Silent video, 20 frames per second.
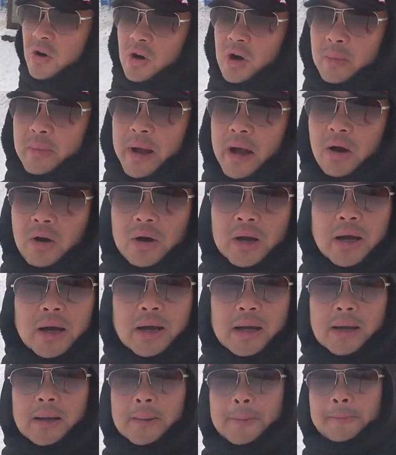talk about
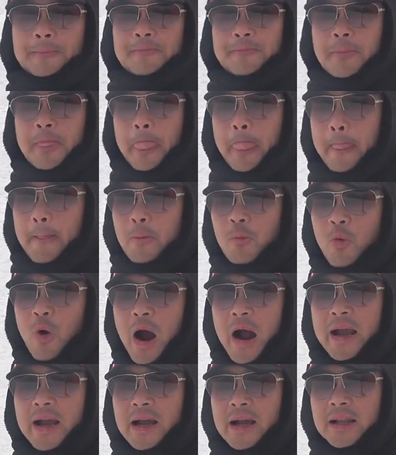
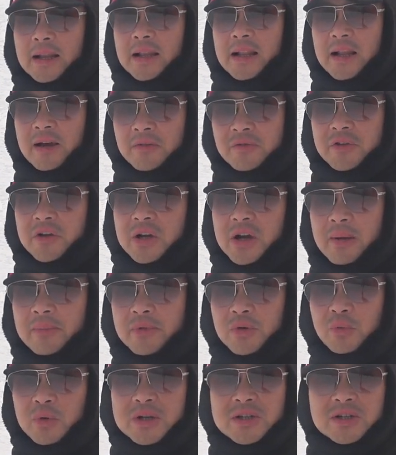why I love to
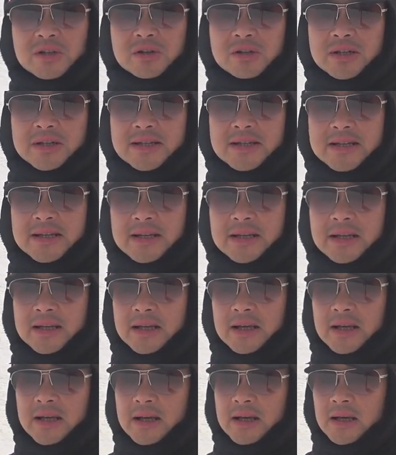come to Whistler to ski.
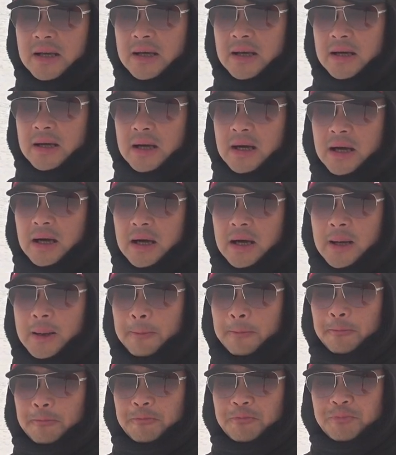
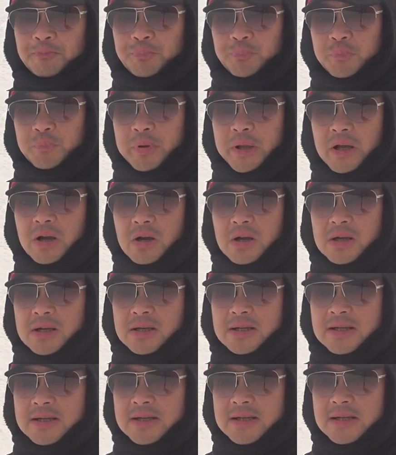Um,
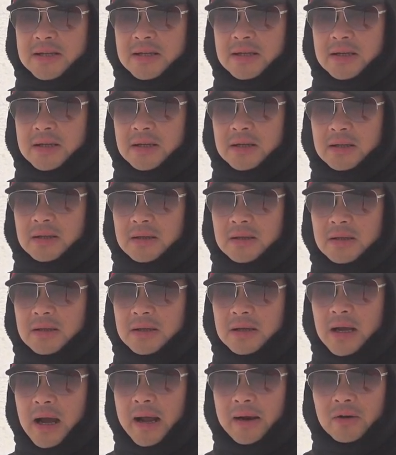because
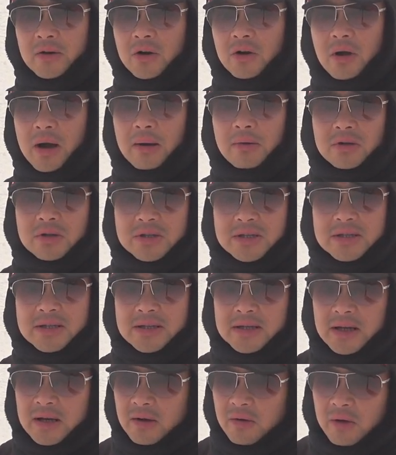I don't know, I was
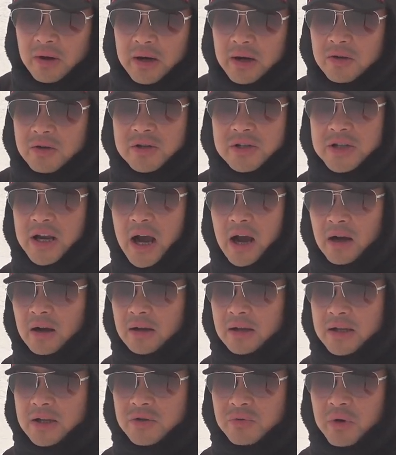when I was
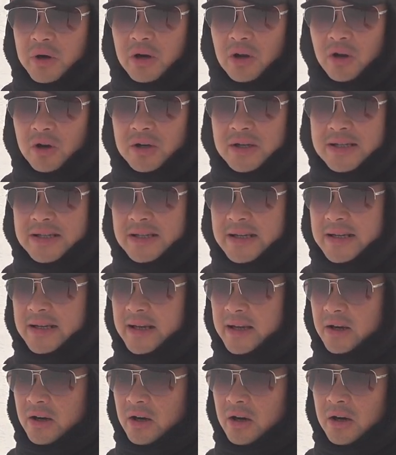young, that's where I learned to
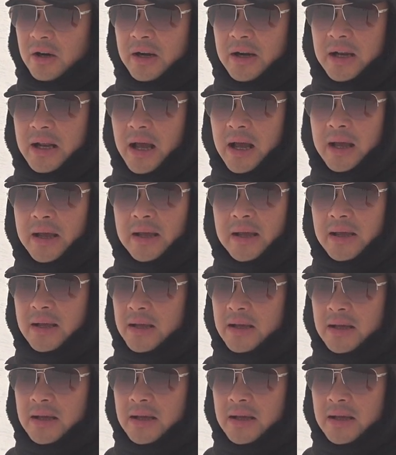ski here, and I